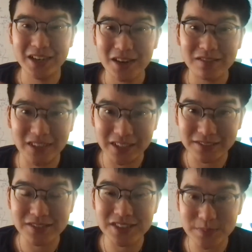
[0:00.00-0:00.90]

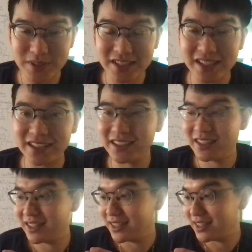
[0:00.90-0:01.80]
frankly speaking.
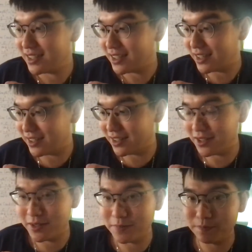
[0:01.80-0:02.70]

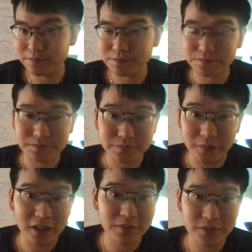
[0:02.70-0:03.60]
Lots
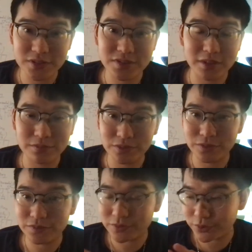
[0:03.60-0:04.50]
of it is done
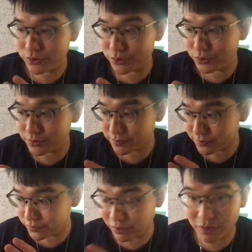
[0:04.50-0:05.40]
through
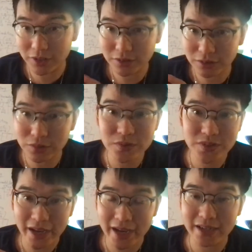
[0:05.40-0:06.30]
very loose
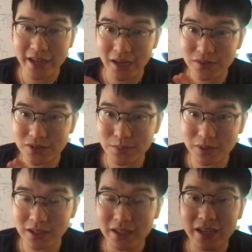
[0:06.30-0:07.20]
hand
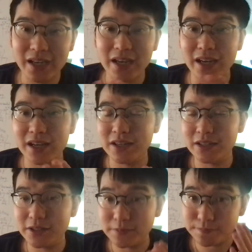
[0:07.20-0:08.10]
algebra.
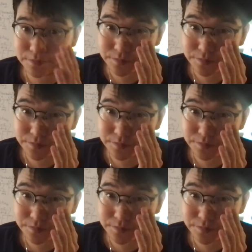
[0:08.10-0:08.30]
And